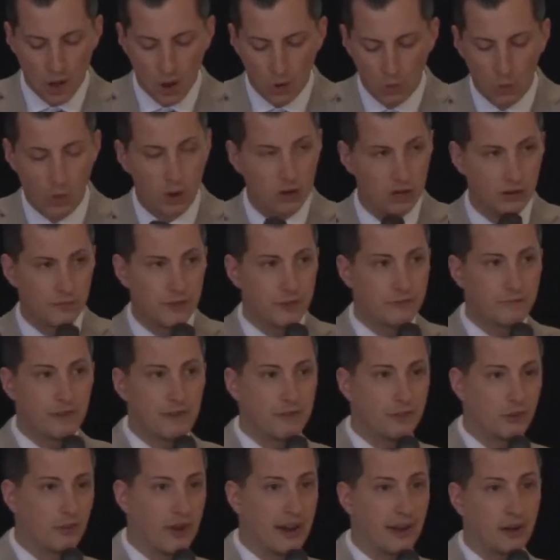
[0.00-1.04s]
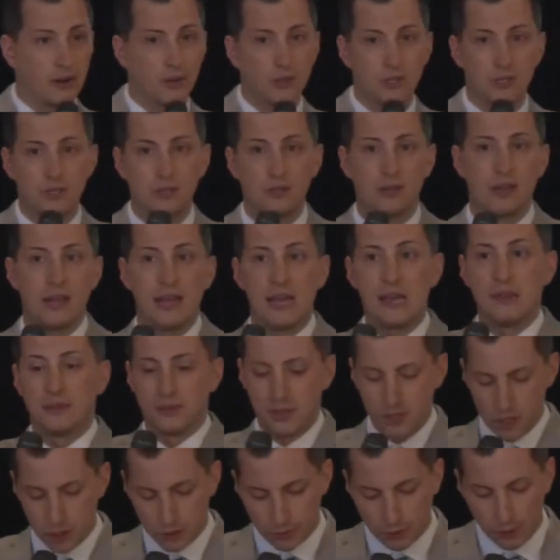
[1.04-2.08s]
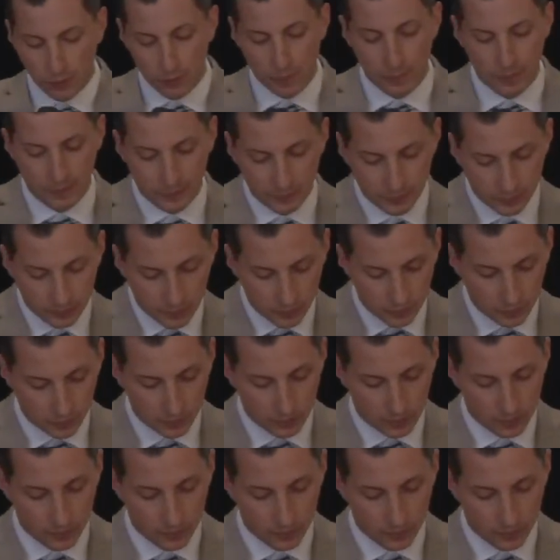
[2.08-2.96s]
One of the 5th graders in this room